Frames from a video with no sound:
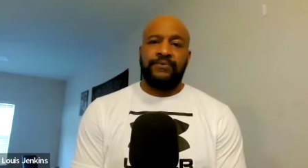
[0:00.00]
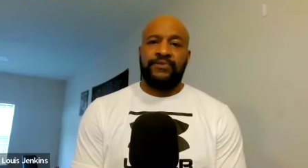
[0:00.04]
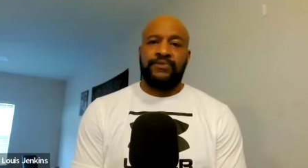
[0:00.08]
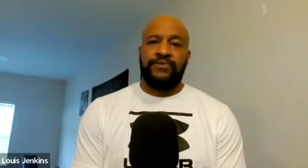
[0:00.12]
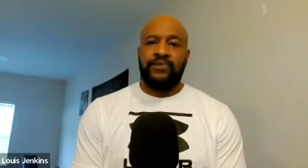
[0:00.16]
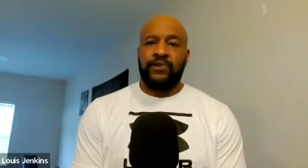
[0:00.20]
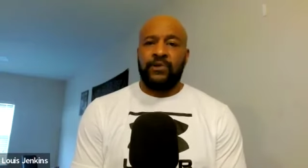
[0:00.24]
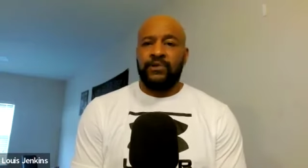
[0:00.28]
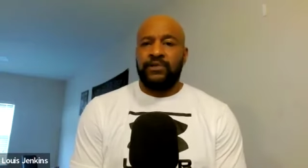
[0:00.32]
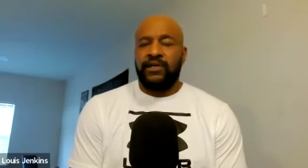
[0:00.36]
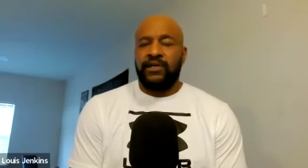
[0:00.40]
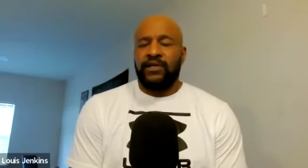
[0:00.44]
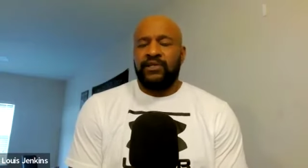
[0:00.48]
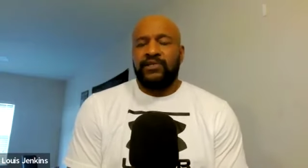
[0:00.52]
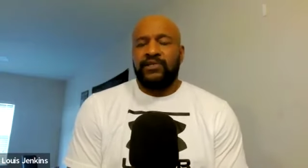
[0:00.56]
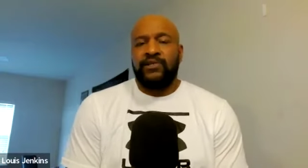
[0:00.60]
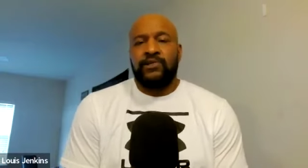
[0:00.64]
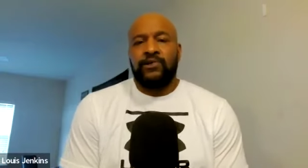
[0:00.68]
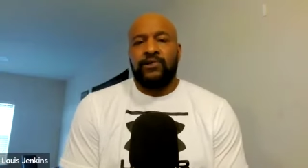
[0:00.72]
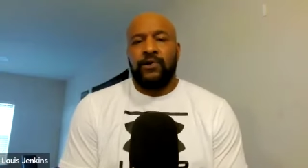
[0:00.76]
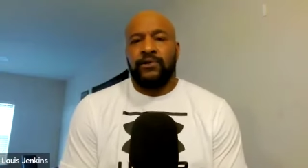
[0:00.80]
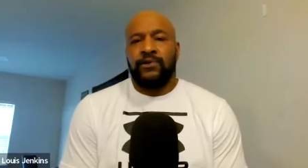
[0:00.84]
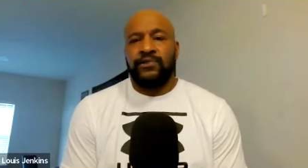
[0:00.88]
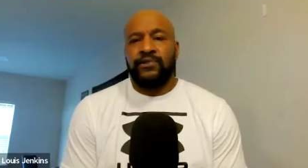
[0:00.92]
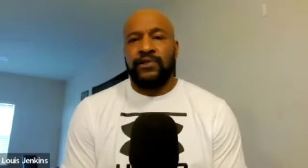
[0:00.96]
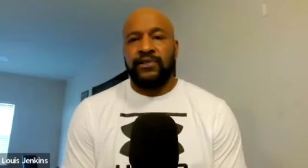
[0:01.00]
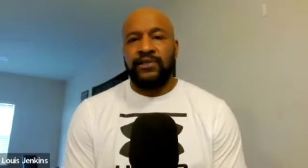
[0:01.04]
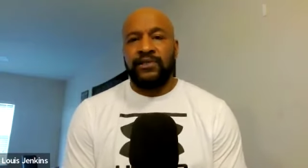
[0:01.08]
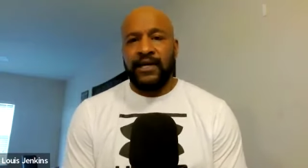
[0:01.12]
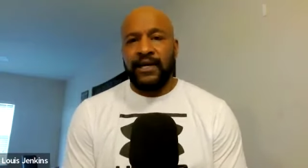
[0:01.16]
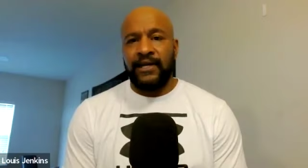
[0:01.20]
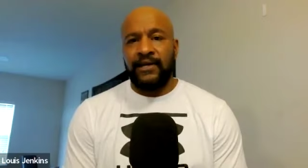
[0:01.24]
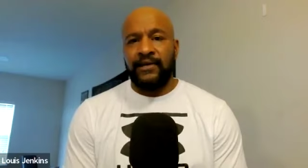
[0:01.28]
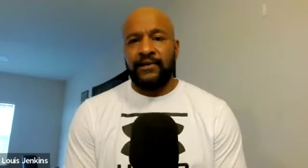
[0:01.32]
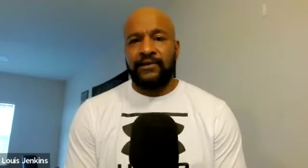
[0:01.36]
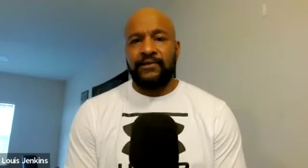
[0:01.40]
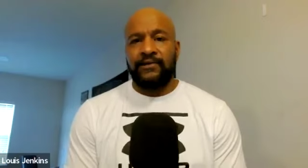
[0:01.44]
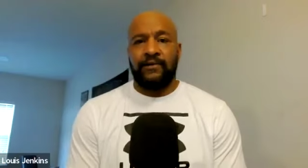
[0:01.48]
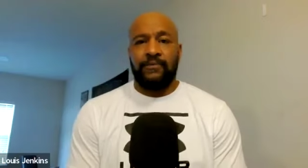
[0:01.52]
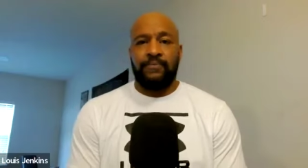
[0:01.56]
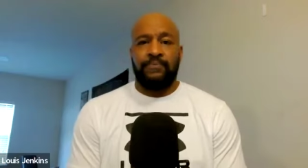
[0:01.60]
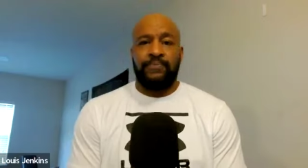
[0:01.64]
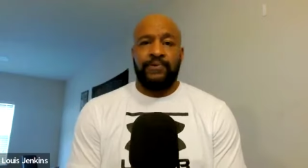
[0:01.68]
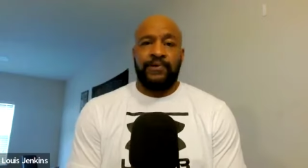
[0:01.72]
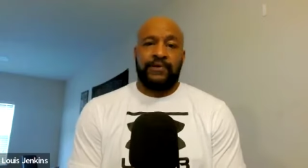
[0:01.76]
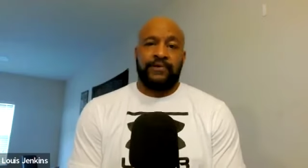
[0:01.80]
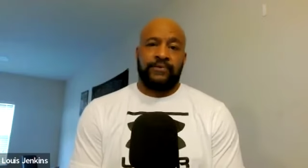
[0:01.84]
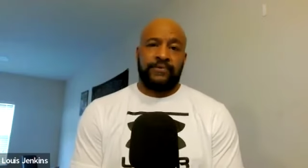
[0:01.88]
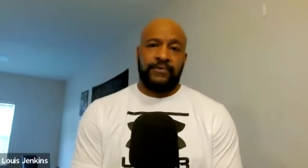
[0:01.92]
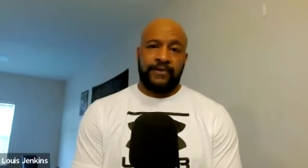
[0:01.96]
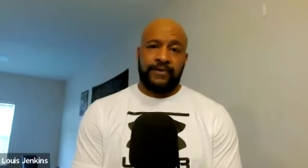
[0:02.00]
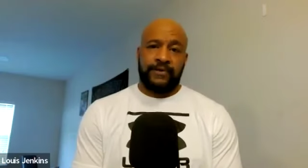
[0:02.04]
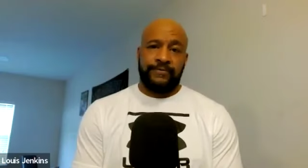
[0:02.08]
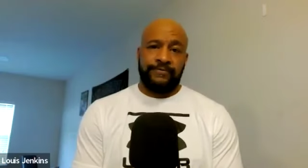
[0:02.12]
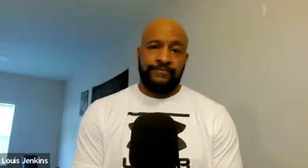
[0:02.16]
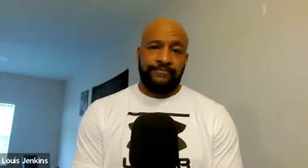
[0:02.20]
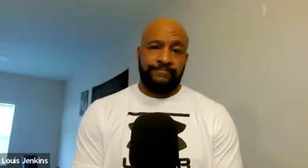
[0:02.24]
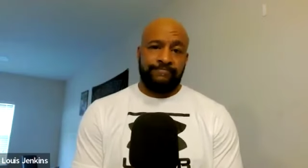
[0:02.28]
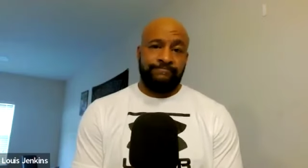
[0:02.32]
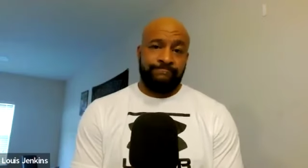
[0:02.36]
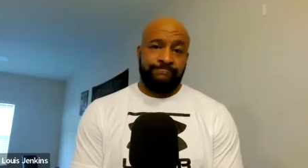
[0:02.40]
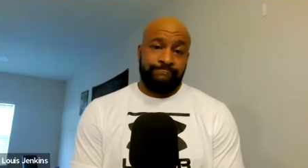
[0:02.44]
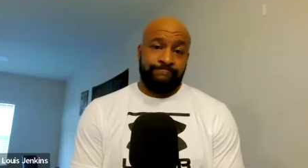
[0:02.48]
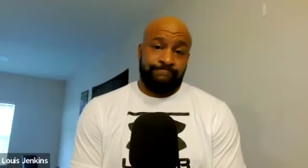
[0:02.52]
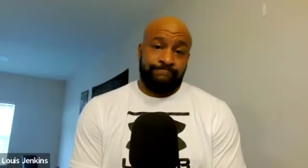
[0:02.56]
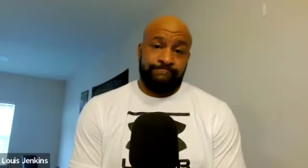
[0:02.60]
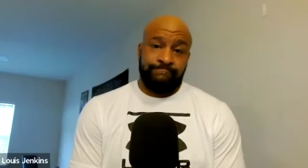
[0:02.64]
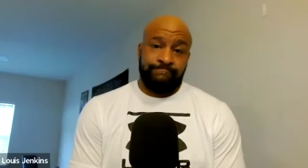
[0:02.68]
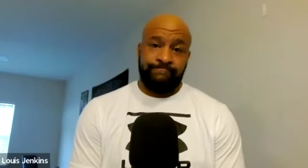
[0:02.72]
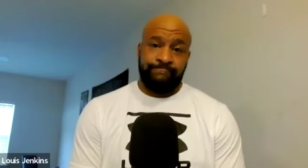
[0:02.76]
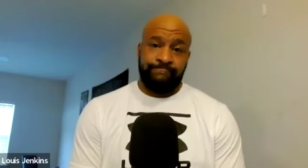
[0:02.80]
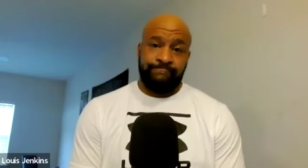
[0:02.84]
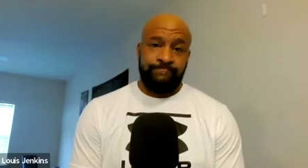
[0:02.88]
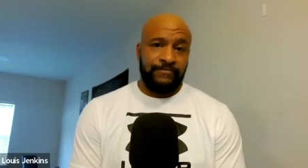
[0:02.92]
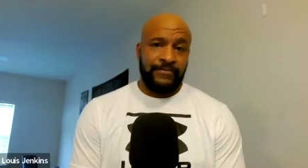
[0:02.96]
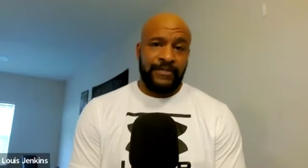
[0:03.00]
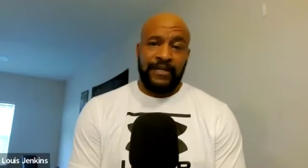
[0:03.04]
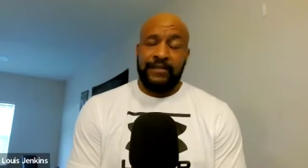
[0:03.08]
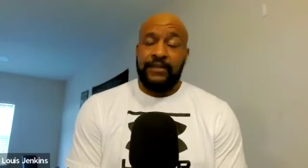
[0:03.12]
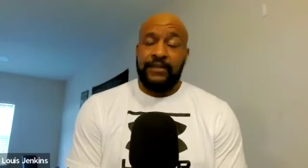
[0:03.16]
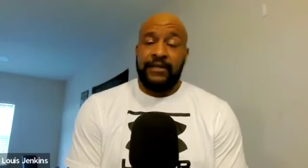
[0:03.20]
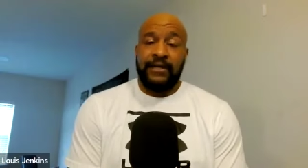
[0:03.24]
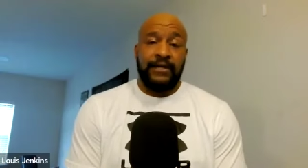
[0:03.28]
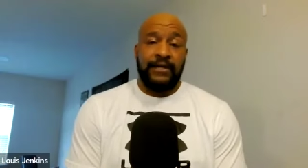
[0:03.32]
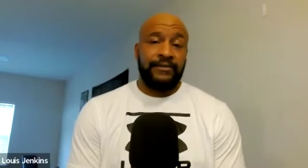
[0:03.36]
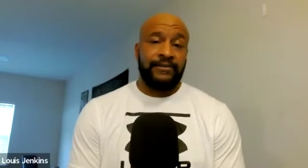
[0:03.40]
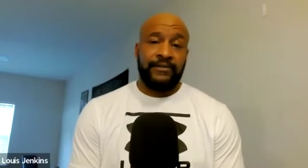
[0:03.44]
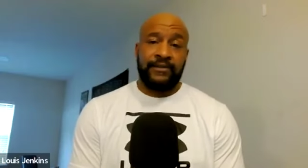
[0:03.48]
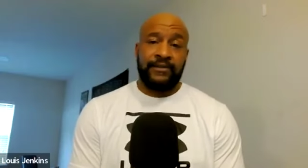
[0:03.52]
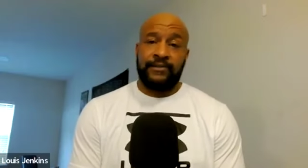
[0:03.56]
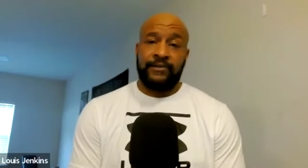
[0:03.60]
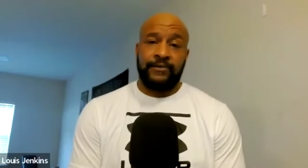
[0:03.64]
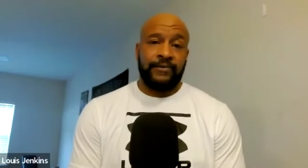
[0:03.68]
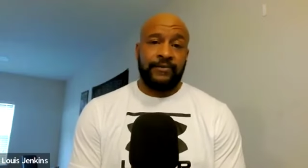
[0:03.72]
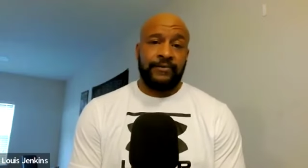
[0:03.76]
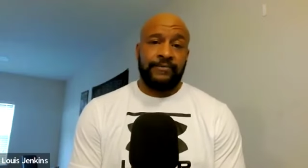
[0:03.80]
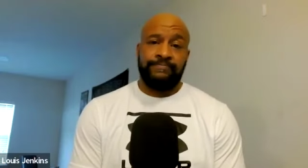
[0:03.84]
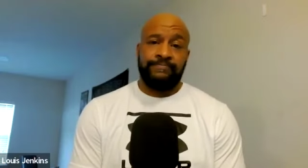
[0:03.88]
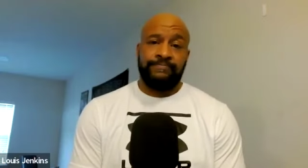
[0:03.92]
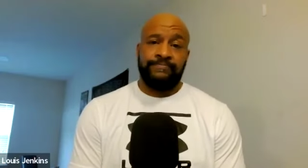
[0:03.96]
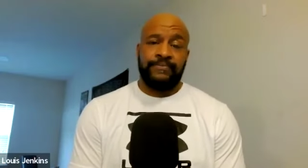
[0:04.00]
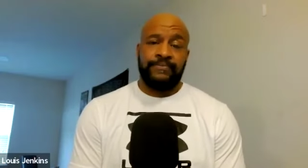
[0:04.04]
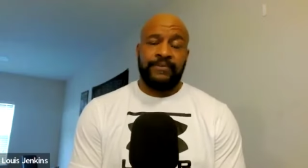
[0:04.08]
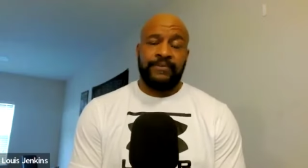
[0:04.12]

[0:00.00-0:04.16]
So then she calls her daddy to come pick her up. They ain't last that long.